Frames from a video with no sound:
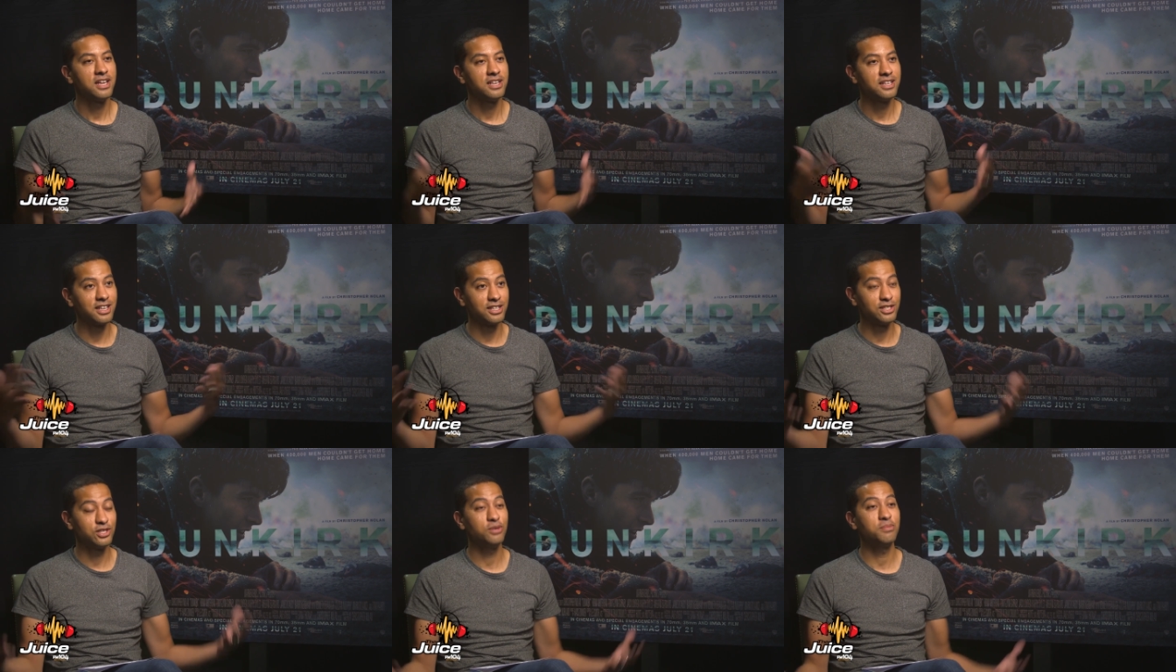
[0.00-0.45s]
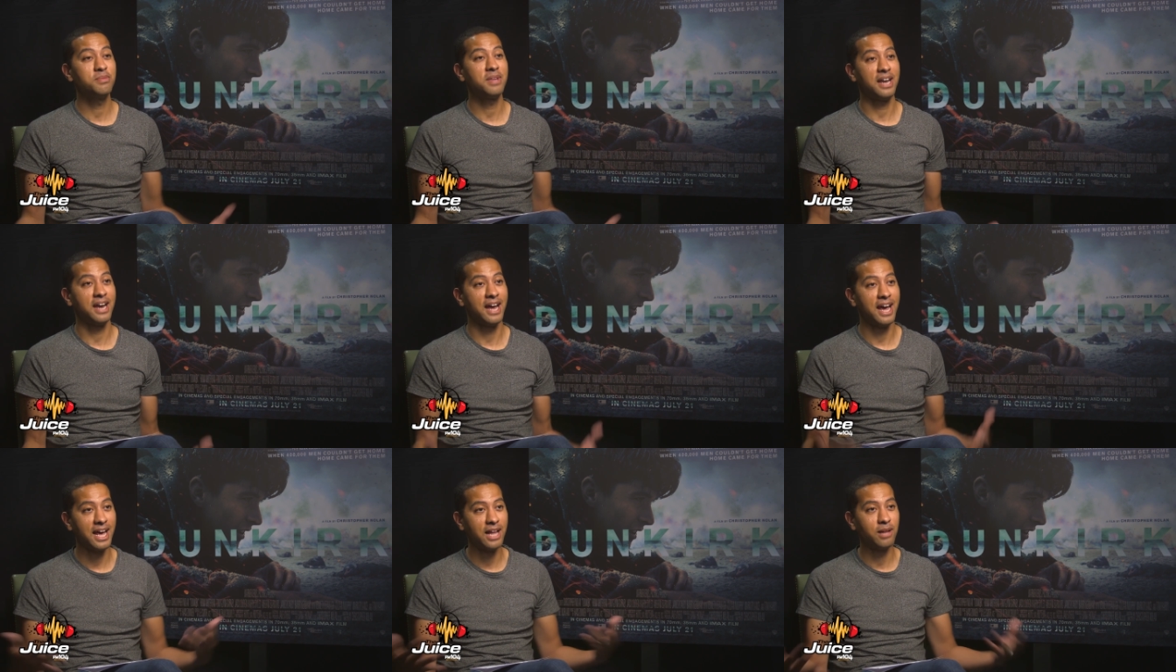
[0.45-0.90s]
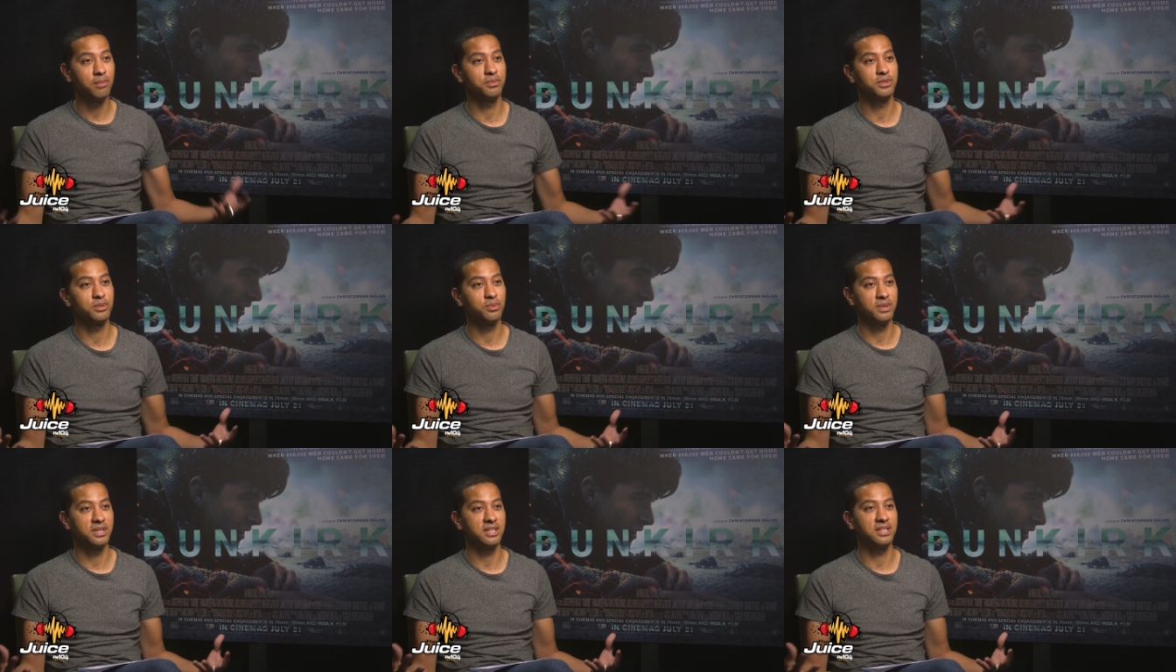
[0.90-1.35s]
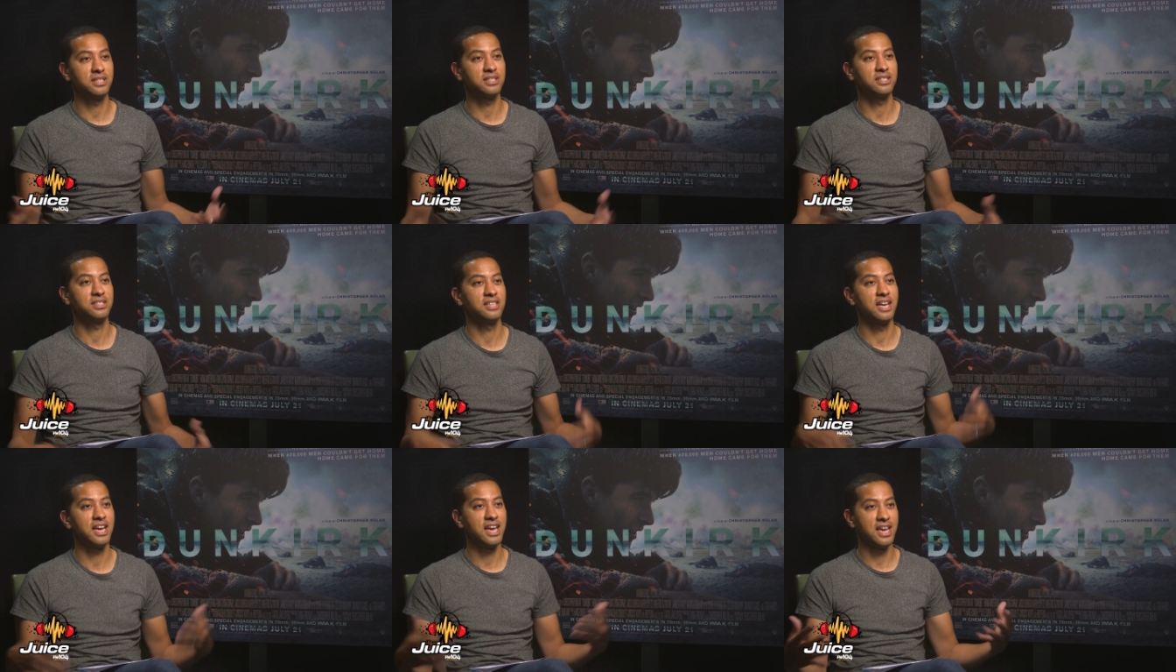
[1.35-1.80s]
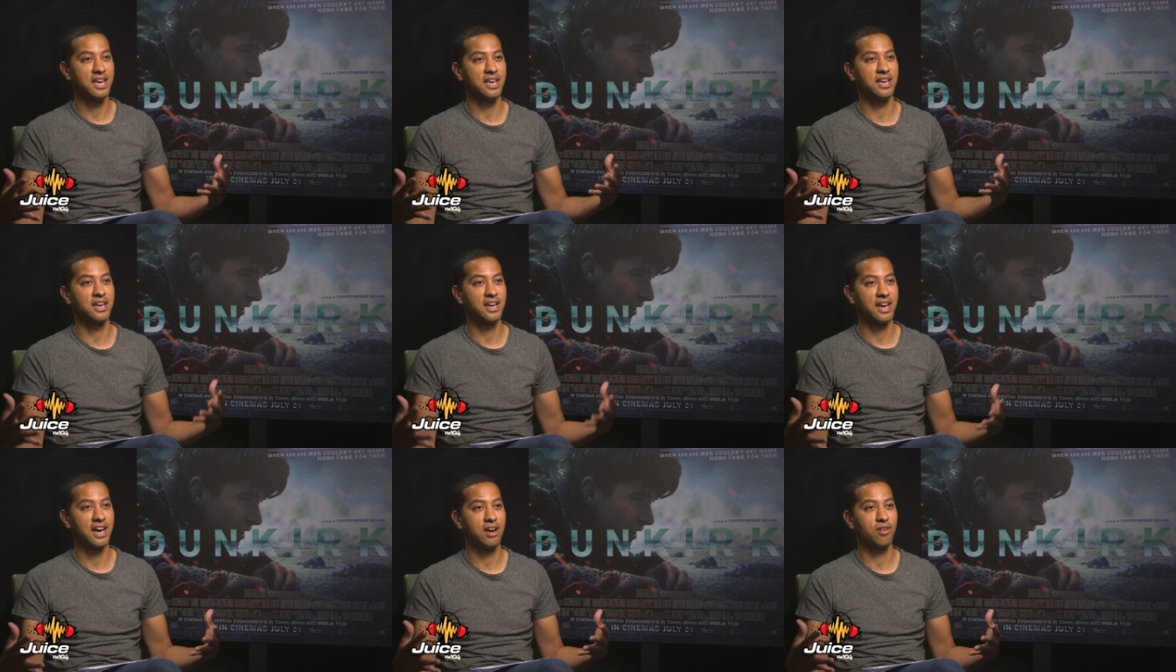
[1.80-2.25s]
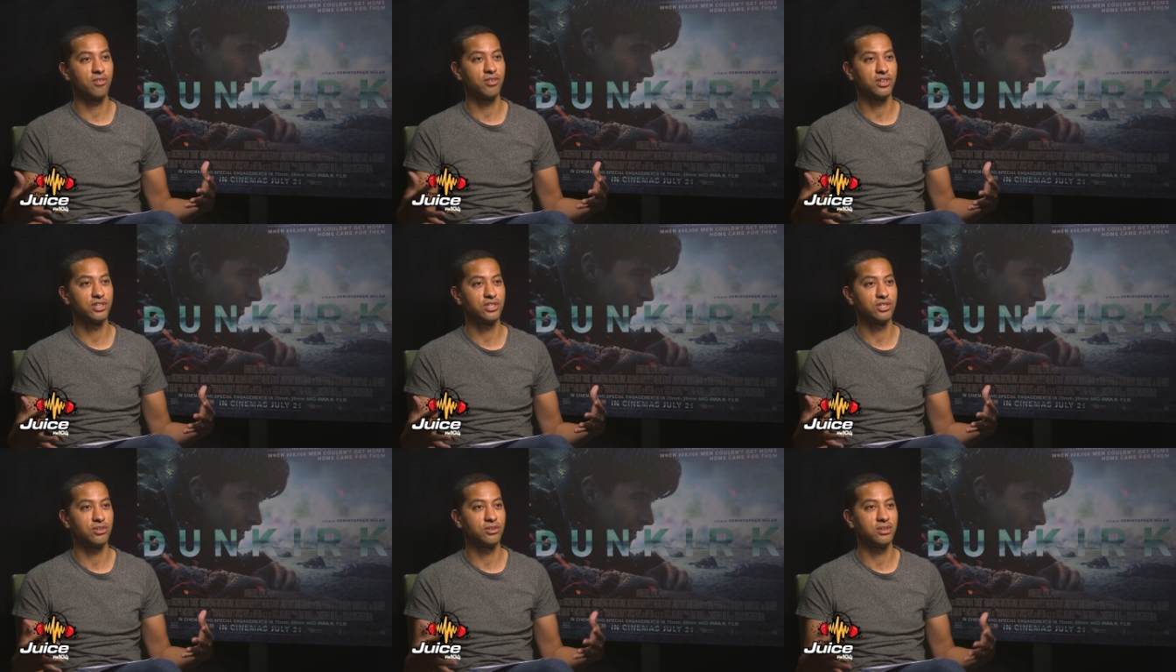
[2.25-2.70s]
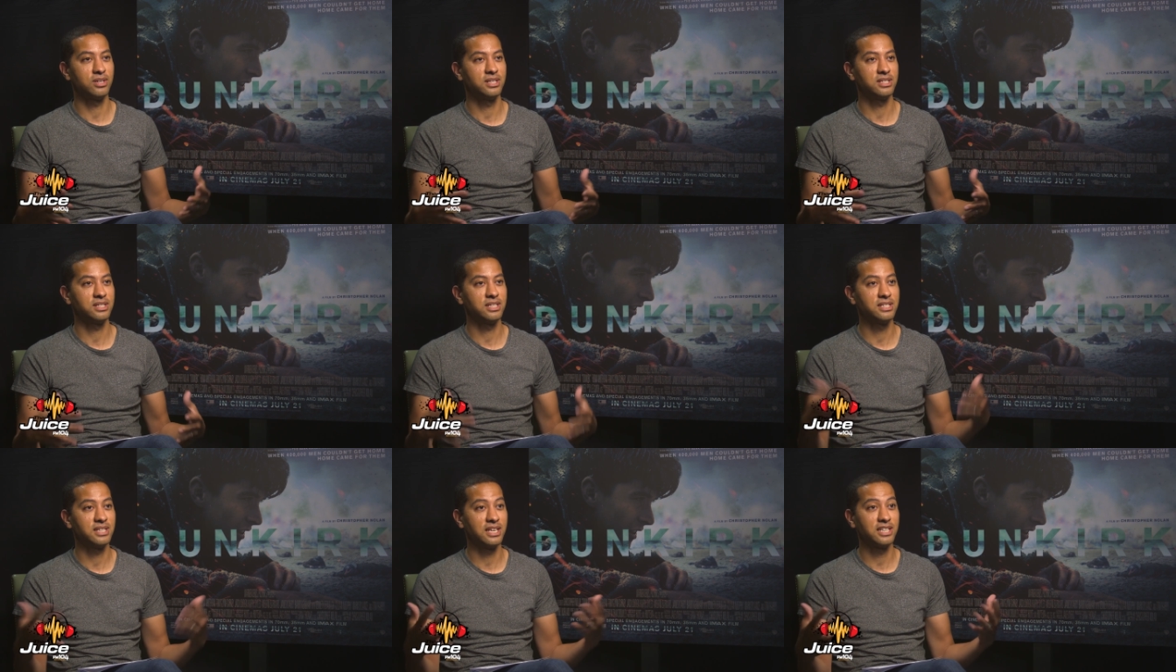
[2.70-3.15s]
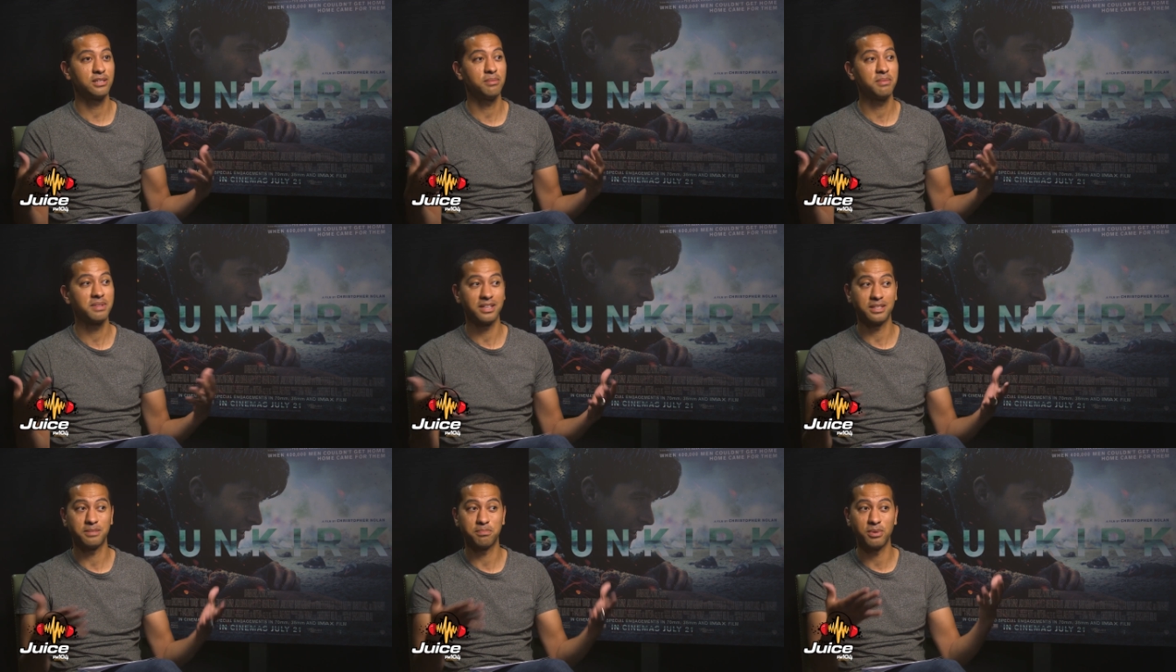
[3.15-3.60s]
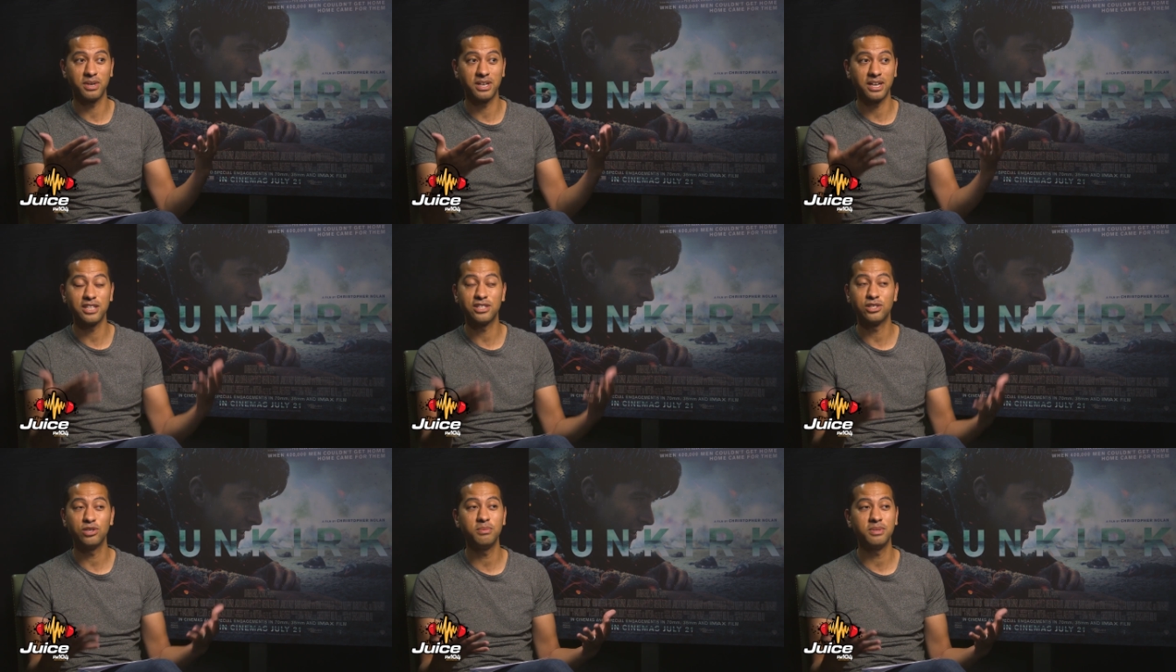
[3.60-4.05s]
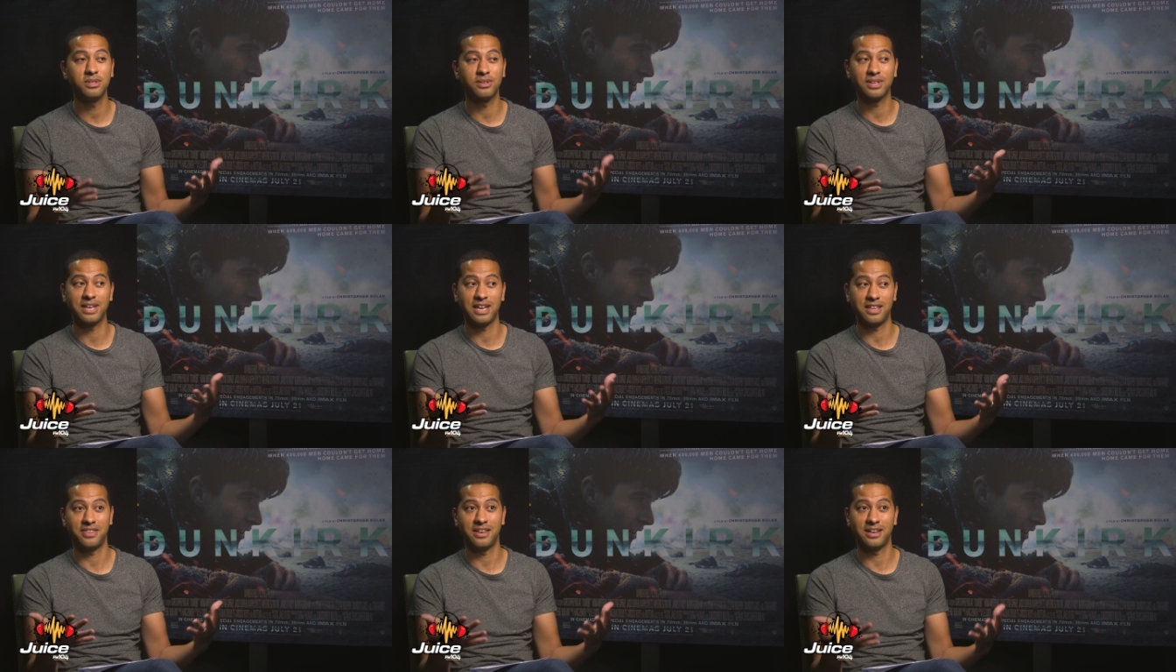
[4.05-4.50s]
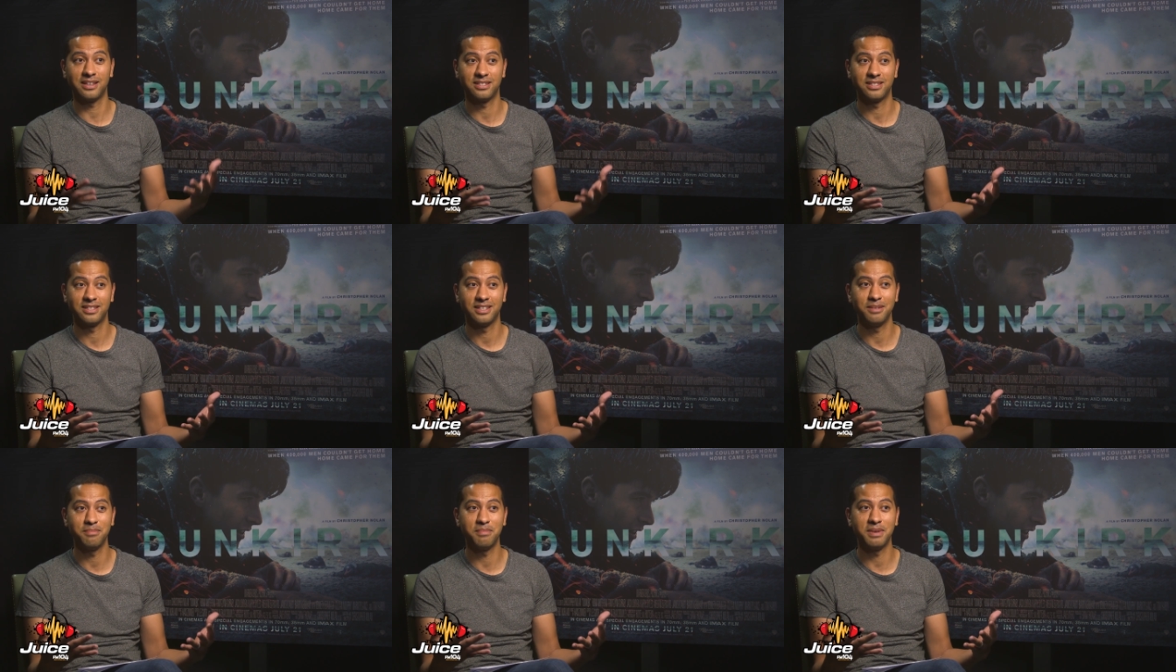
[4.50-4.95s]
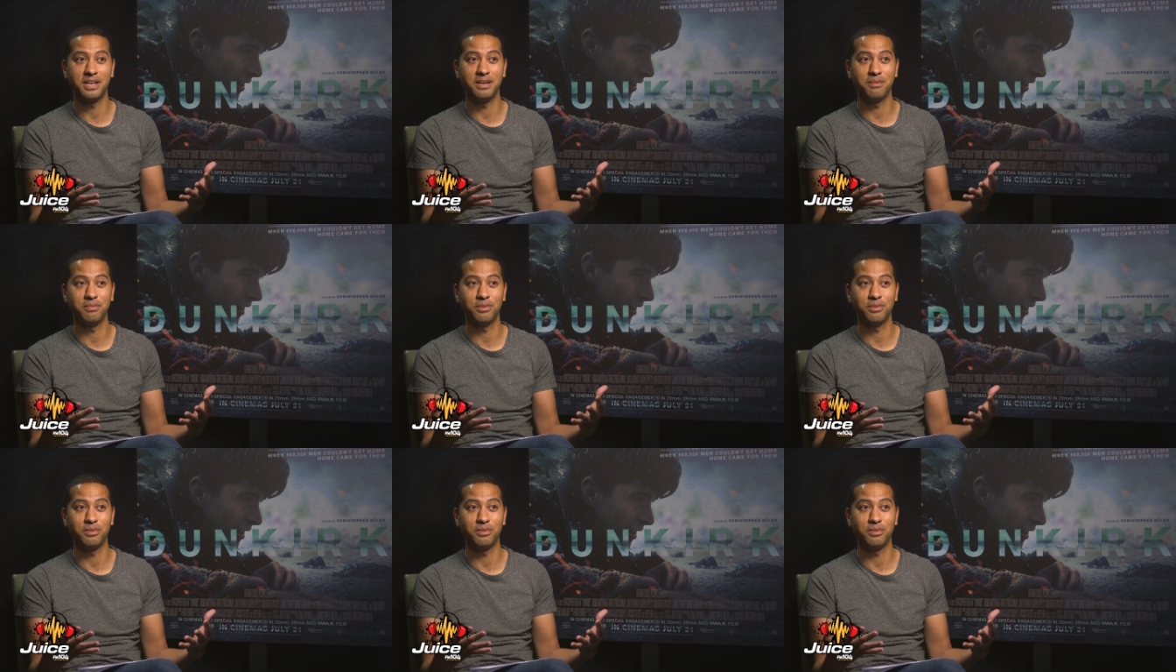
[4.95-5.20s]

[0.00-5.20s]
I assume that helped with staying in character, and is that something that's brilliant? I assume you don't get that in many